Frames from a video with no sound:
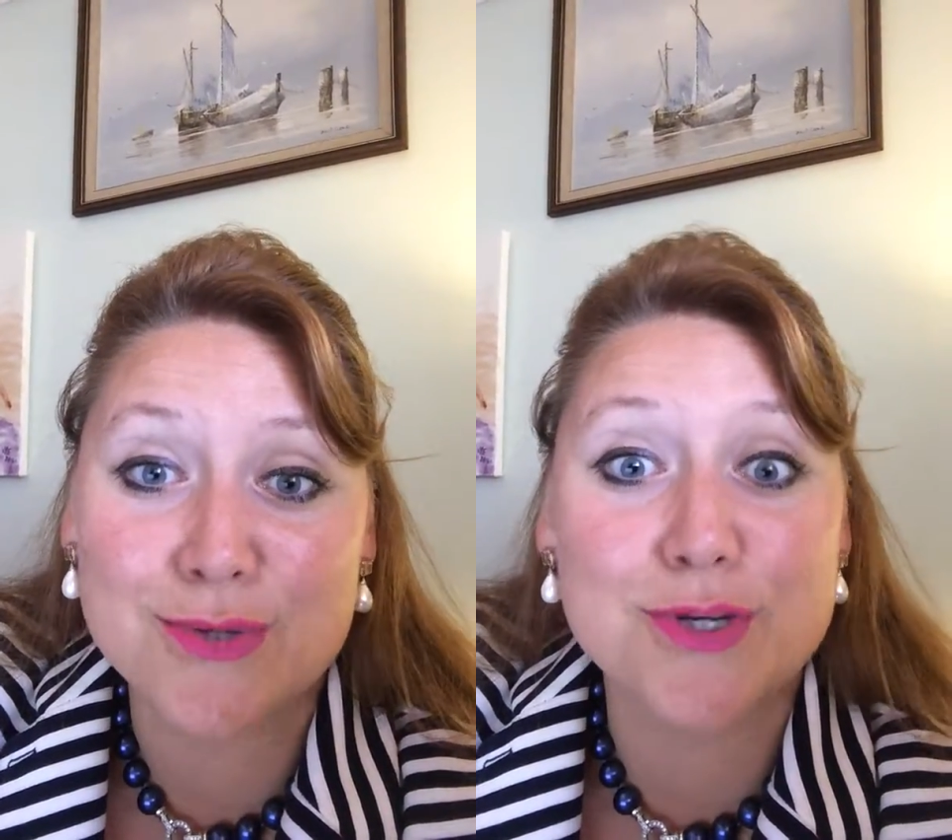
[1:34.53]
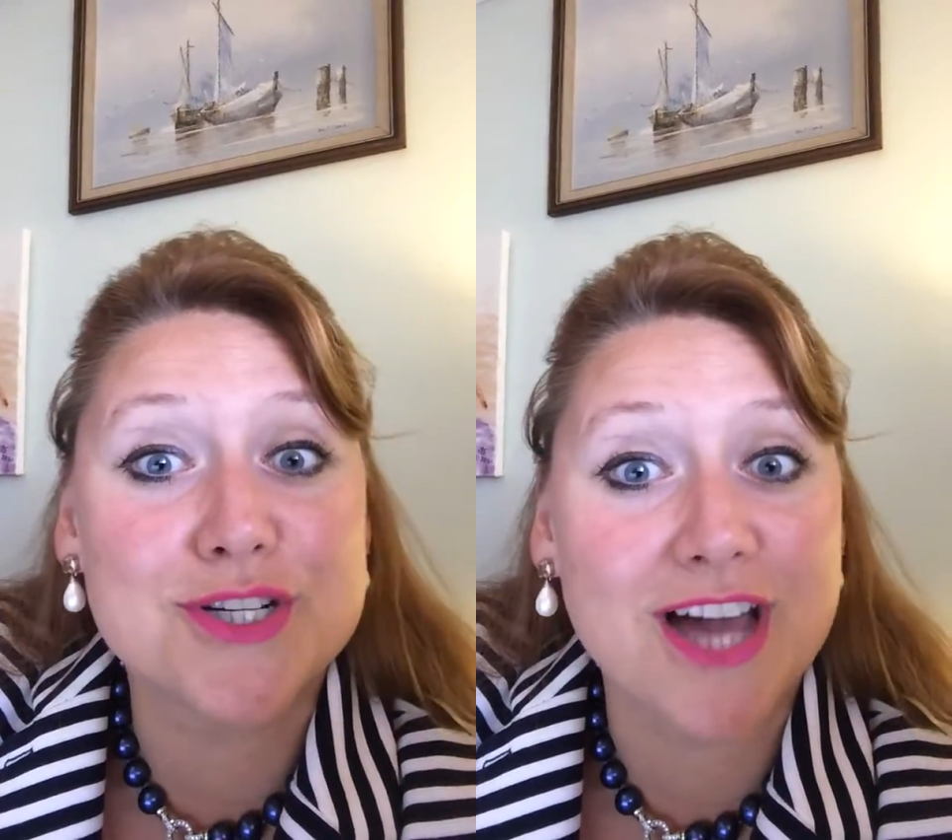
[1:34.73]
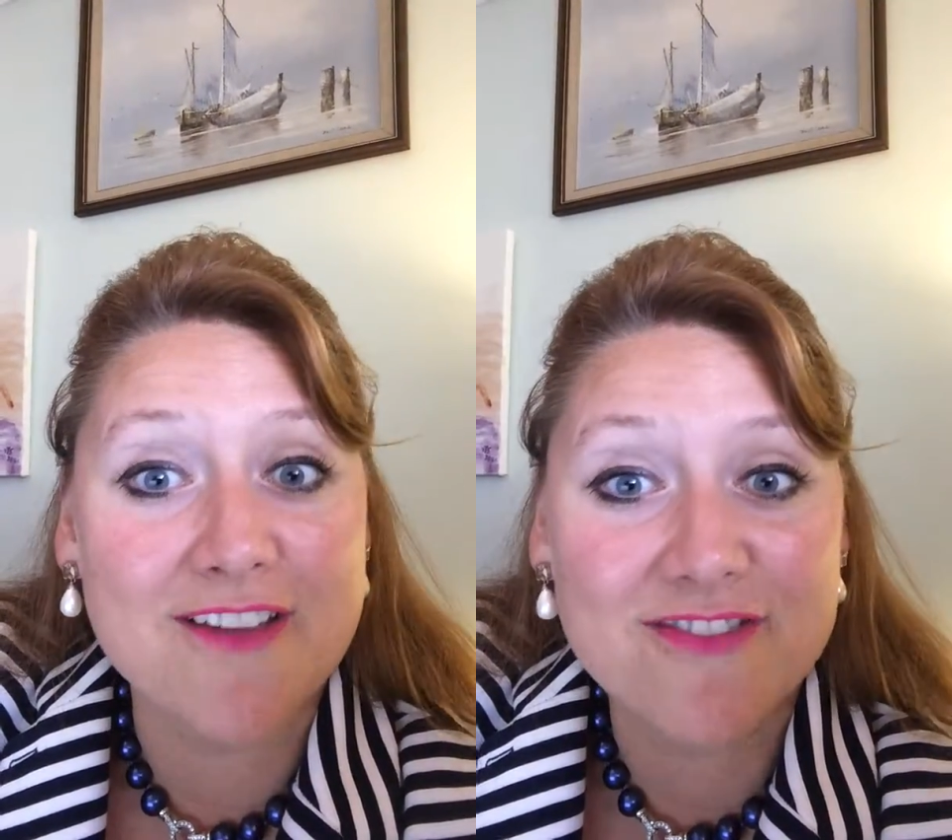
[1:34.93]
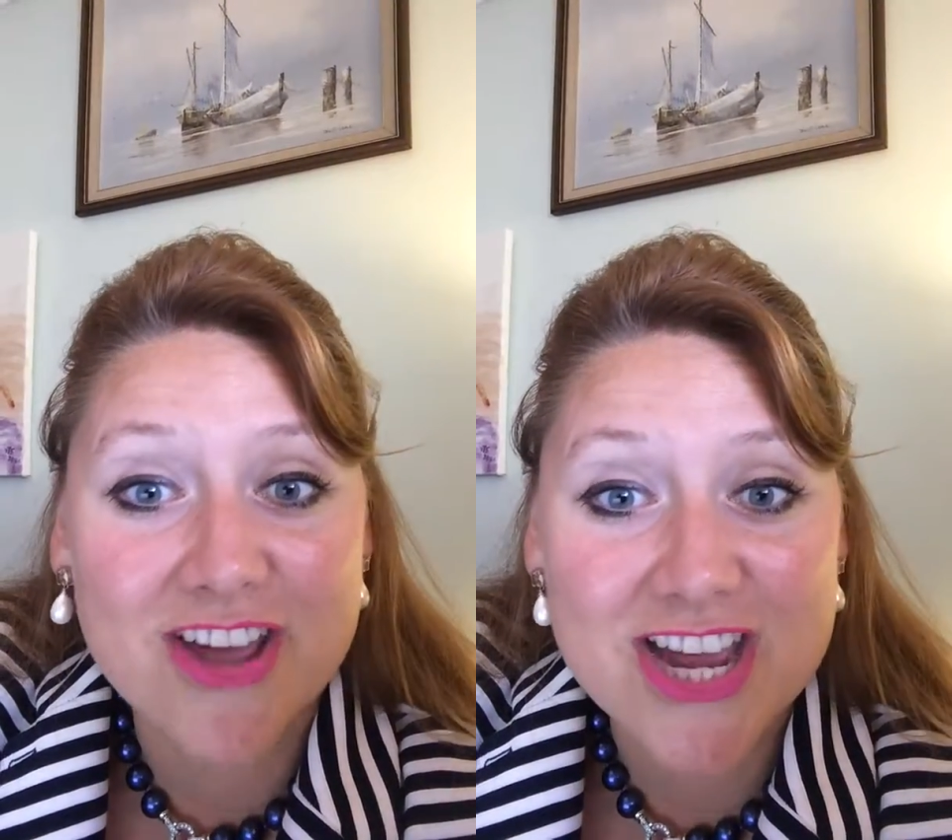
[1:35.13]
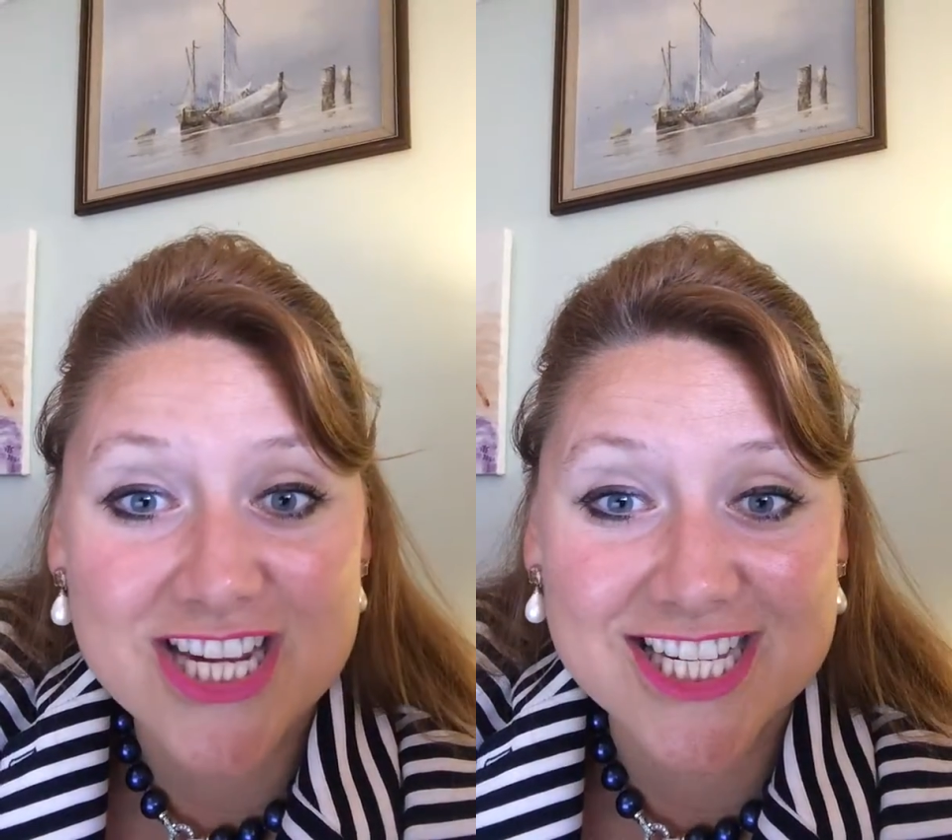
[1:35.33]
through
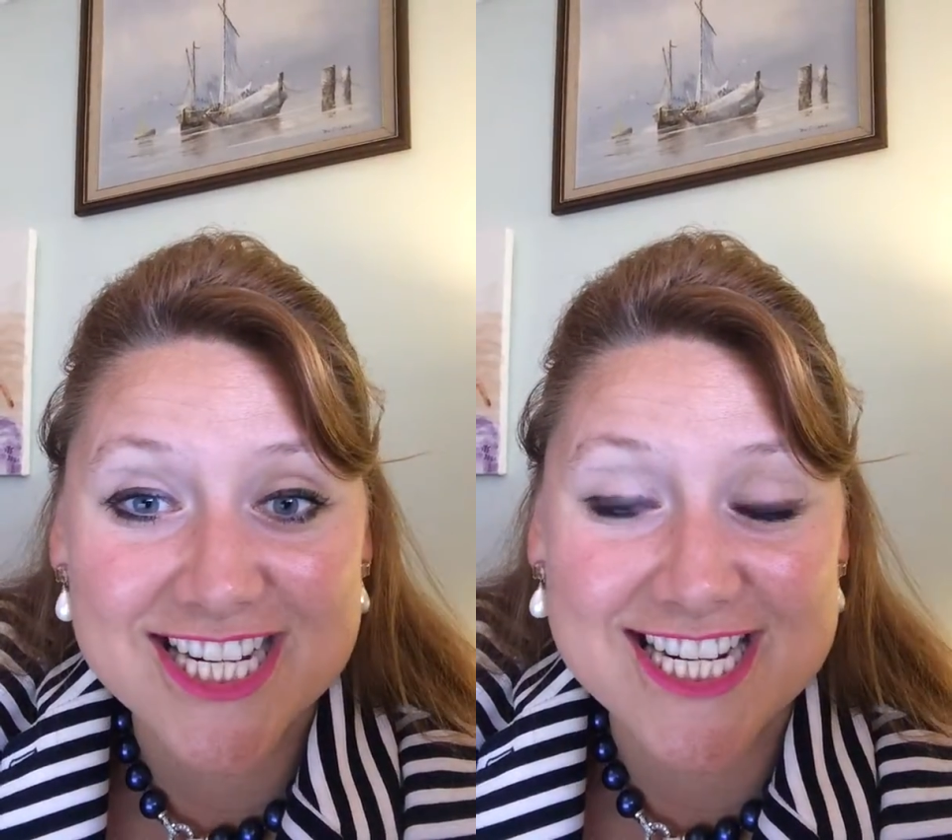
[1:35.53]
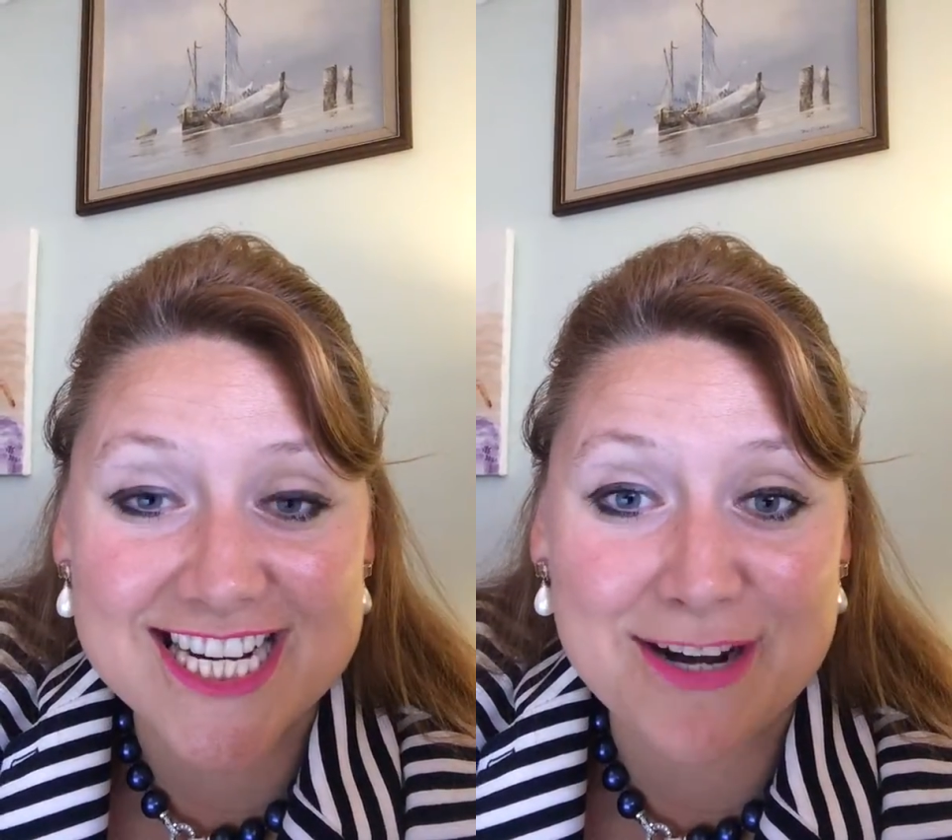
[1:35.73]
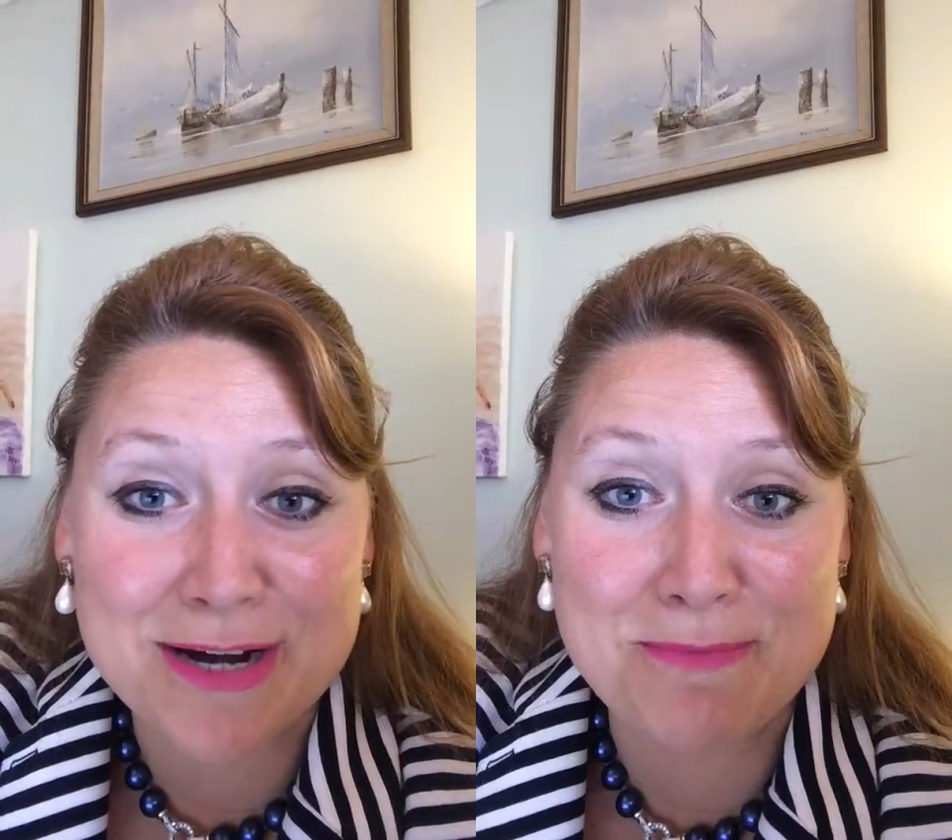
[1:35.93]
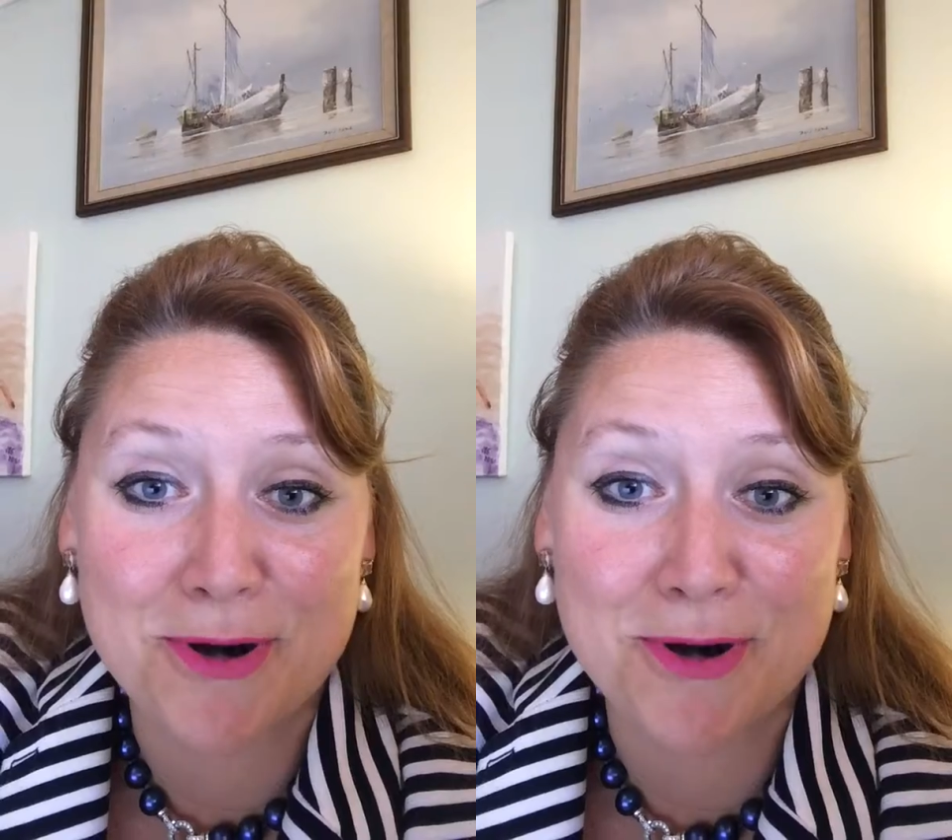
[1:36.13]
diversionary